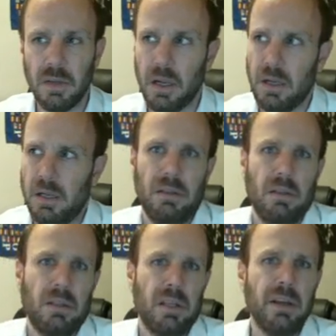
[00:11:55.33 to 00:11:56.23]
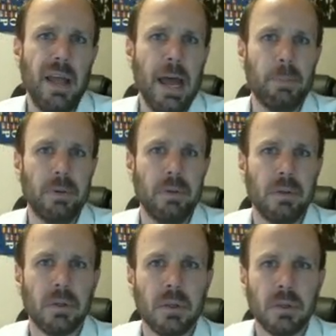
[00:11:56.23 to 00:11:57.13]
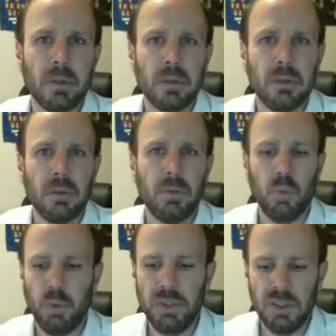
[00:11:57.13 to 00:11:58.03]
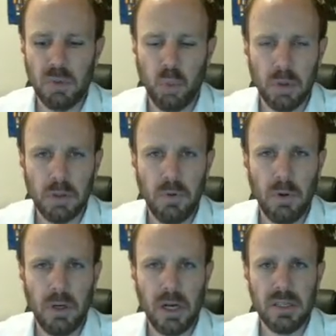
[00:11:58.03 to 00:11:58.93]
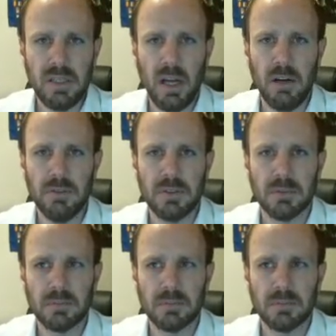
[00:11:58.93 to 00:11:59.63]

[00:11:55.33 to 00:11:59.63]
It didn't happen. We just worked for it ourselves.